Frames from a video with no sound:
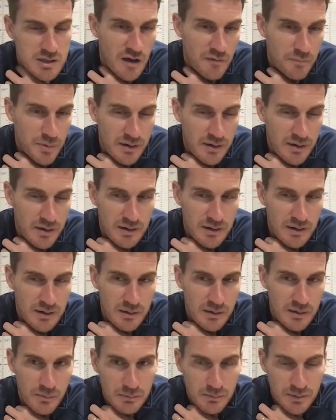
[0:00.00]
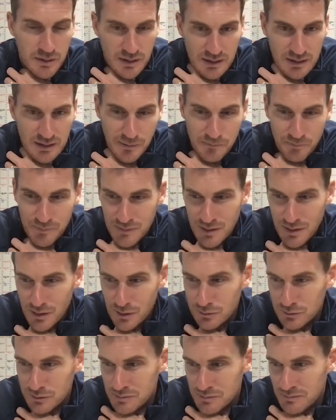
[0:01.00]
And we, you know, the
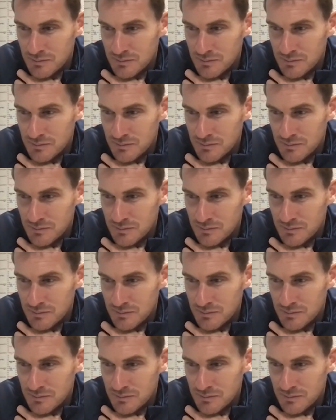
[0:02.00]
old